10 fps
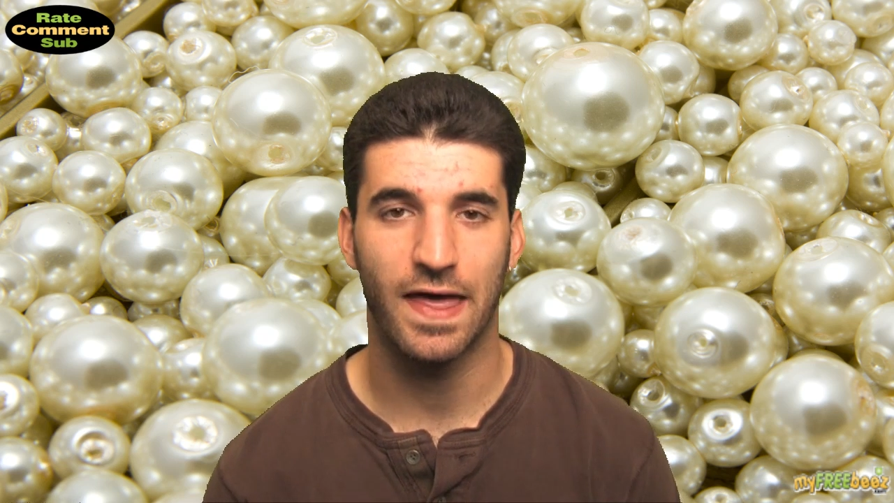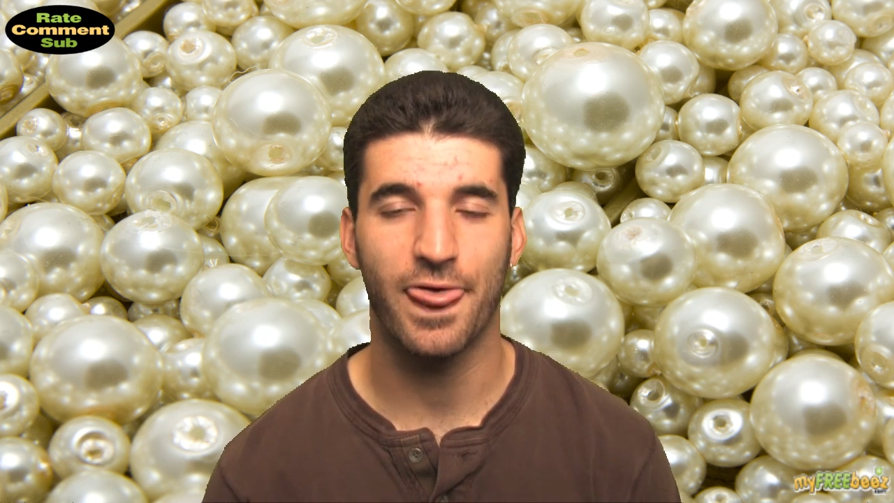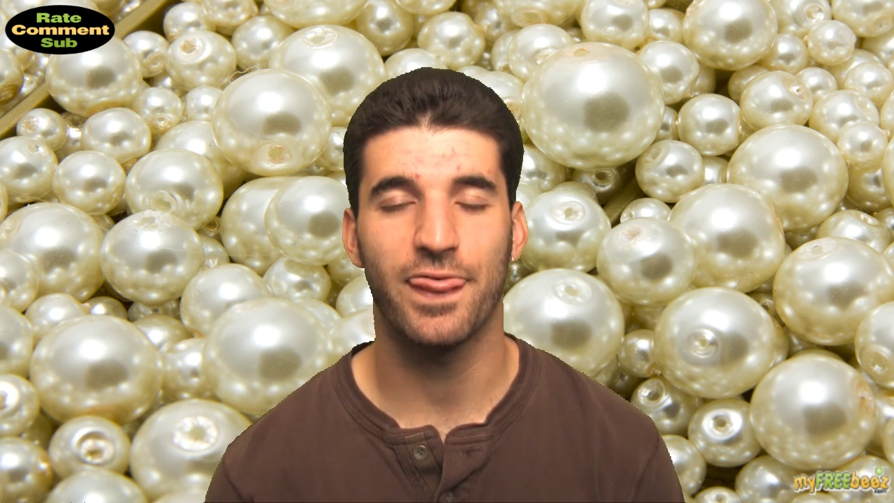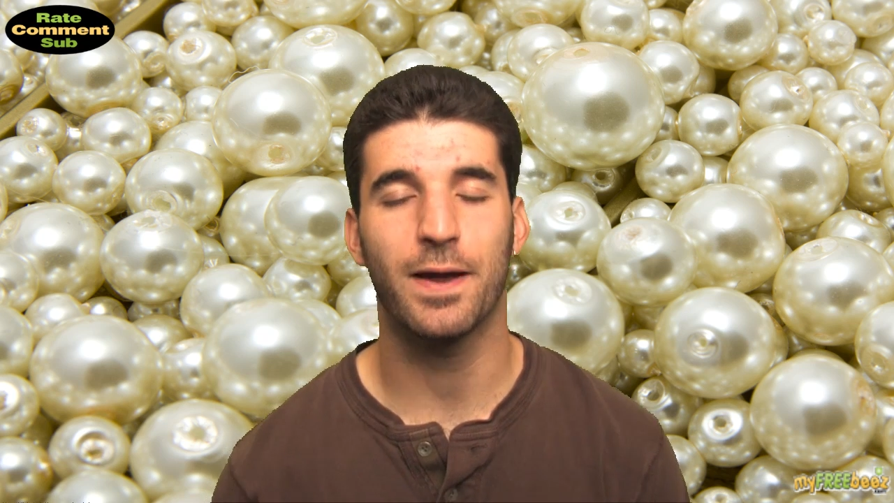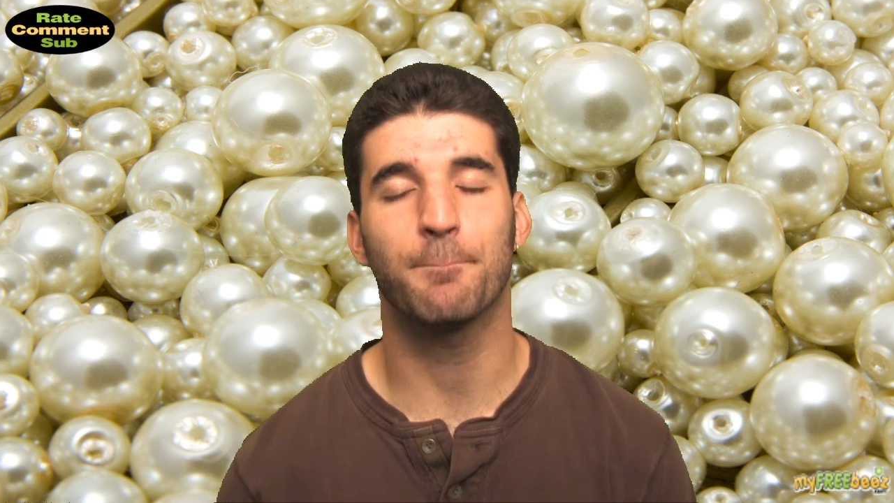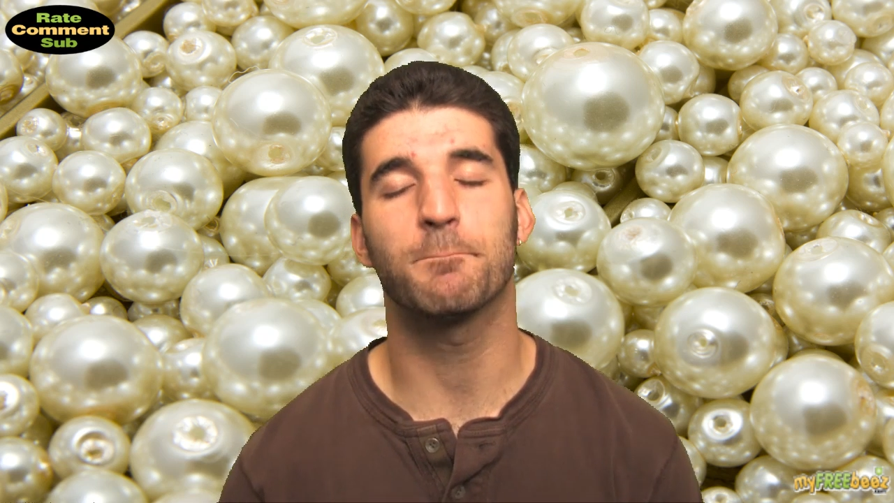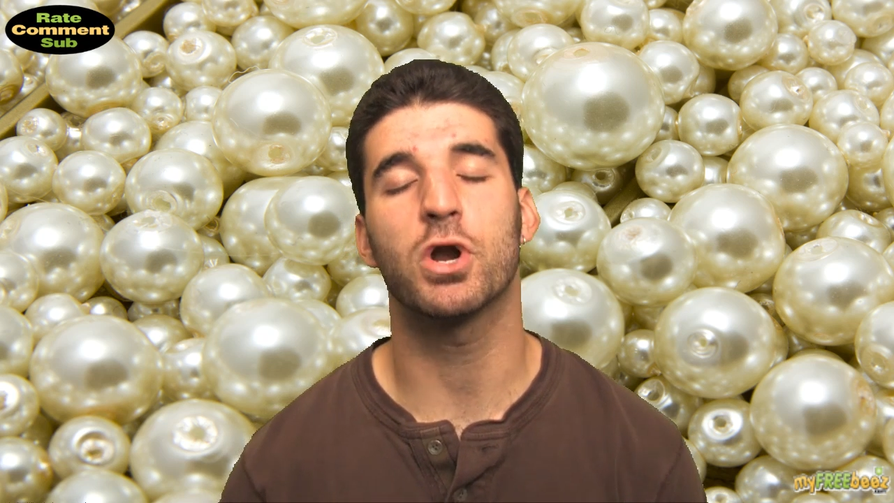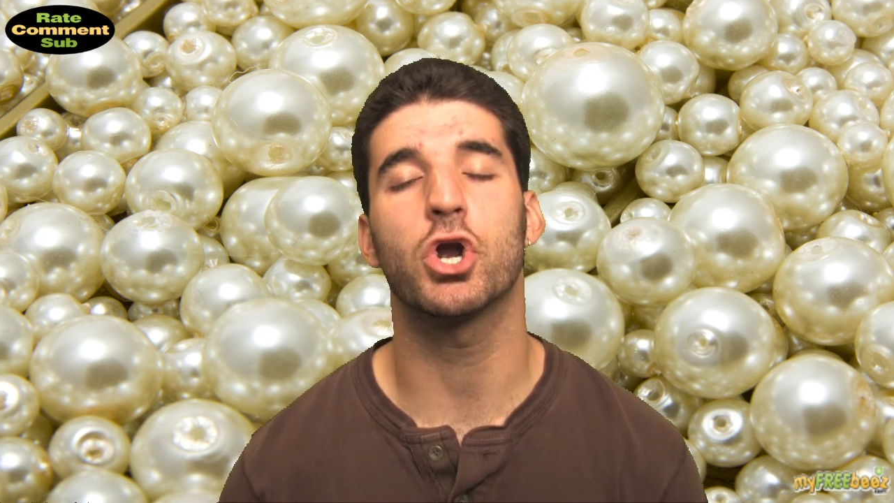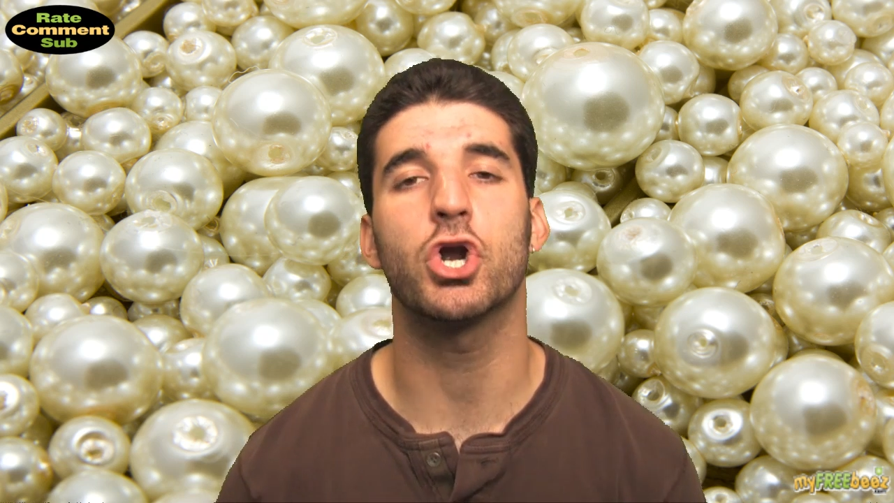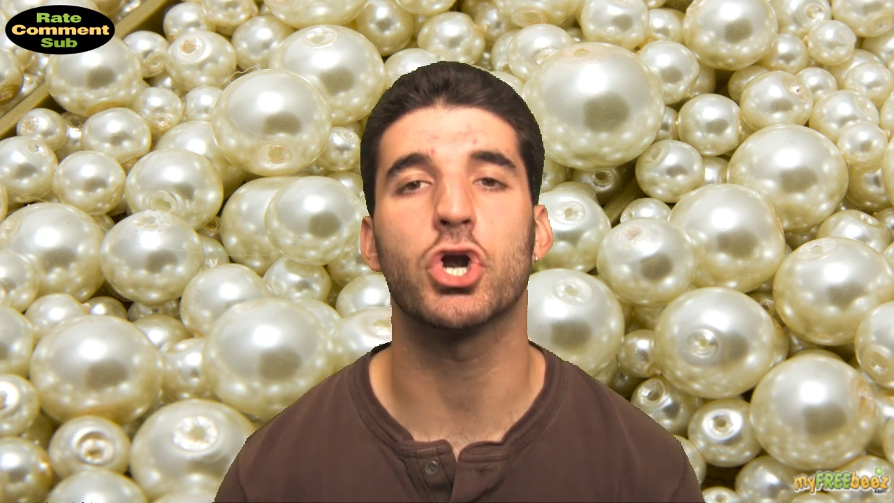They're
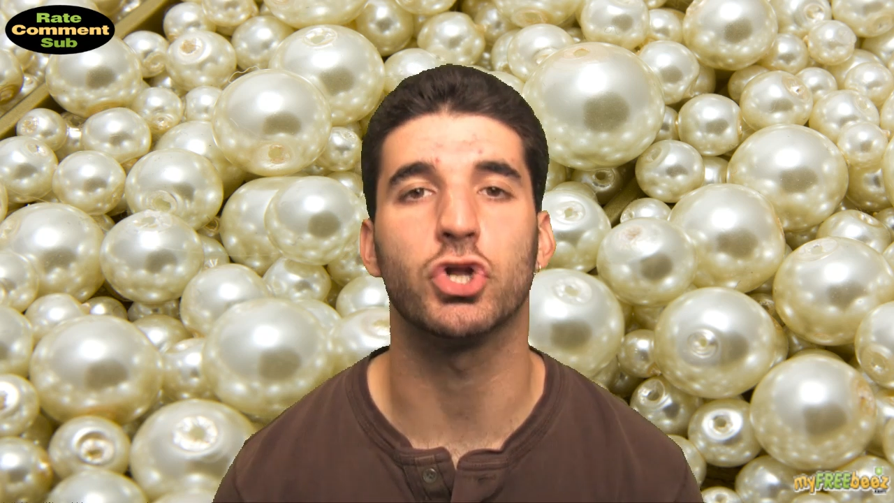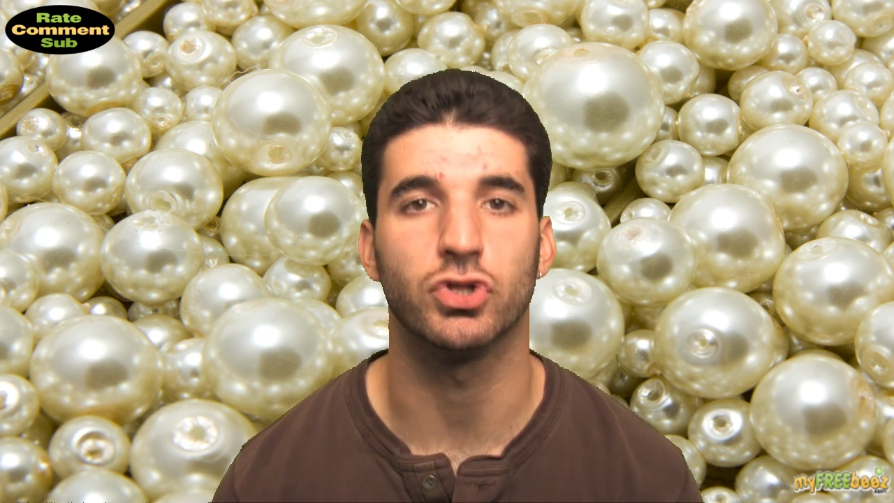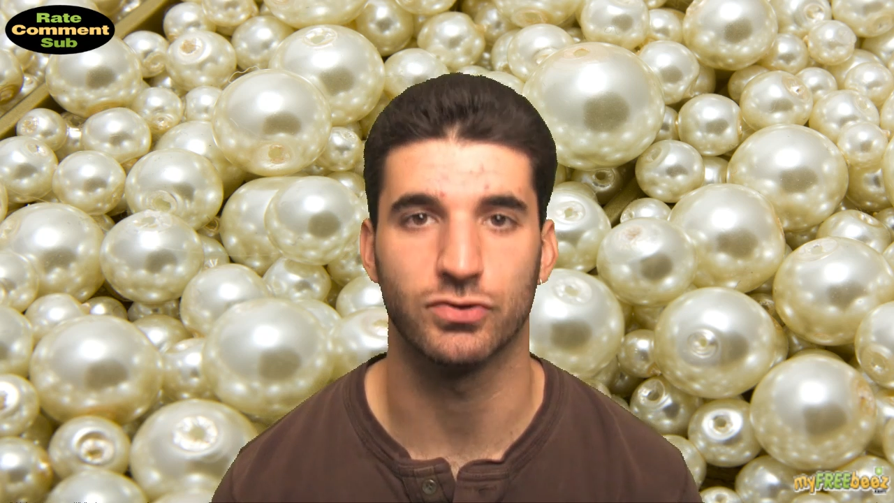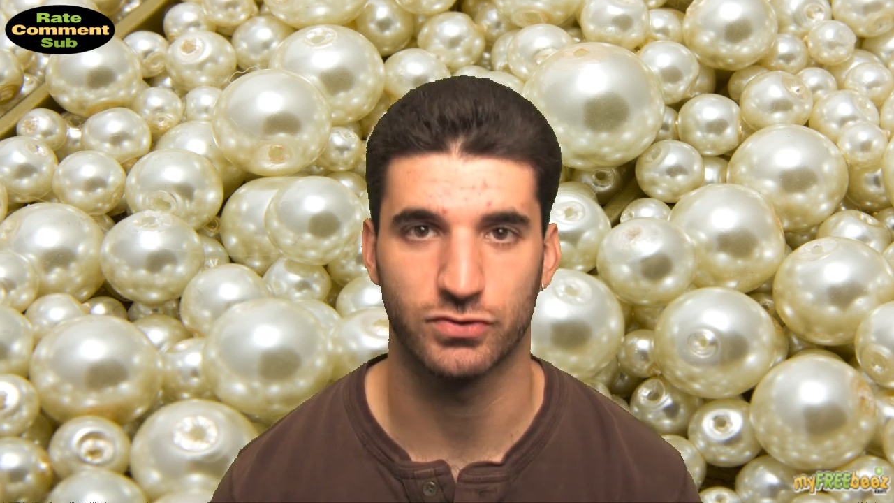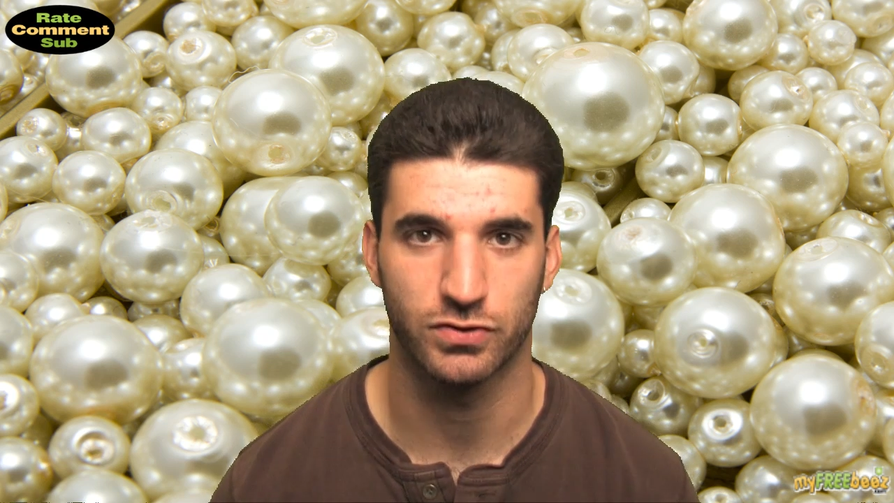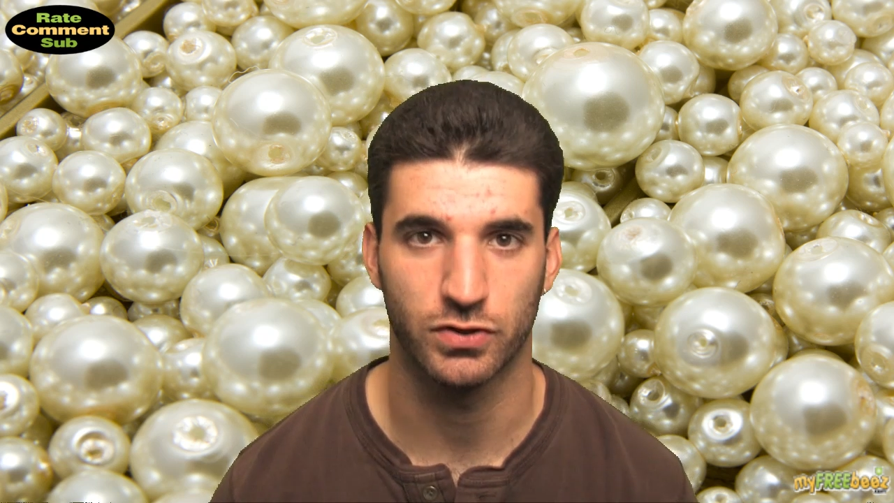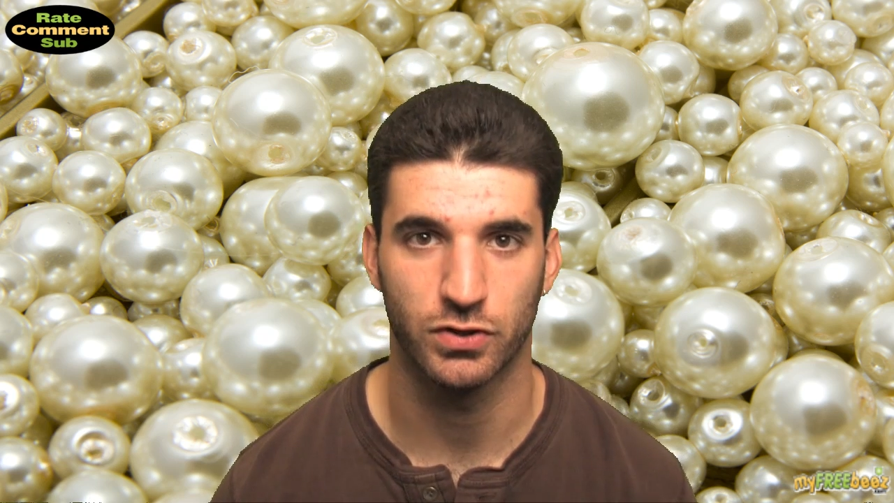pearls.